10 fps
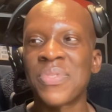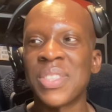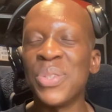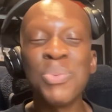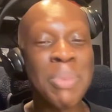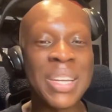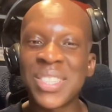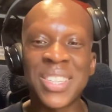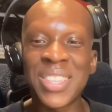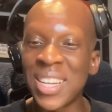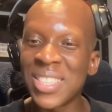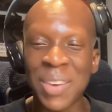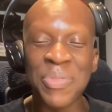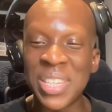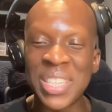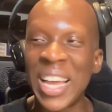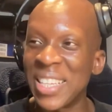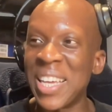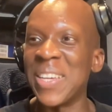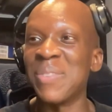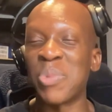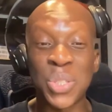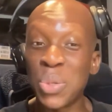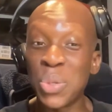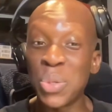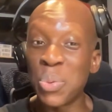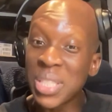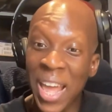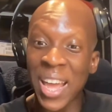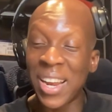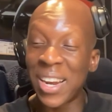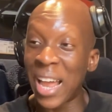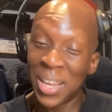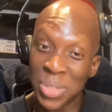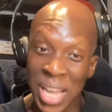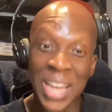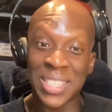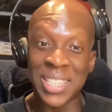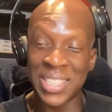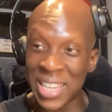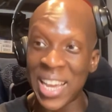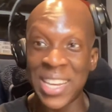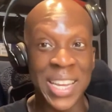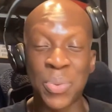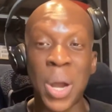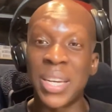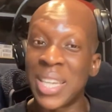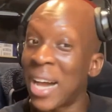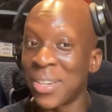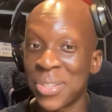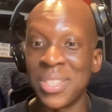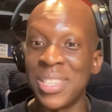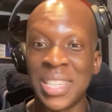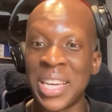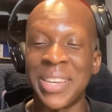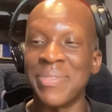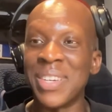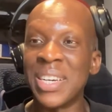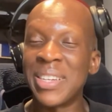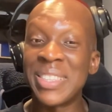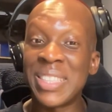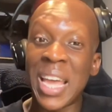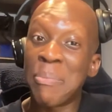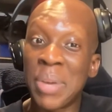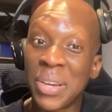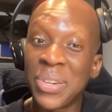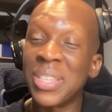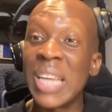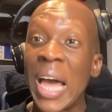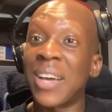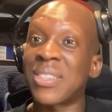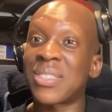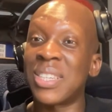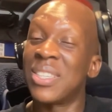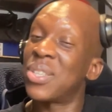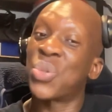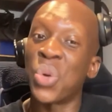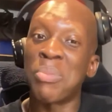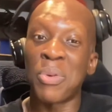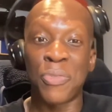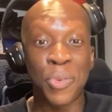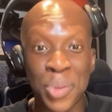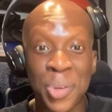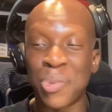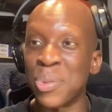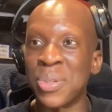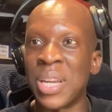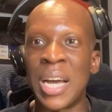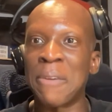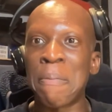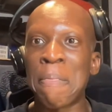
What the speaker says: You man should have done something in that game because it was there. Like it was actually there. They weren't that good in the game. They ain't been good like in the tournament for real, for real. Like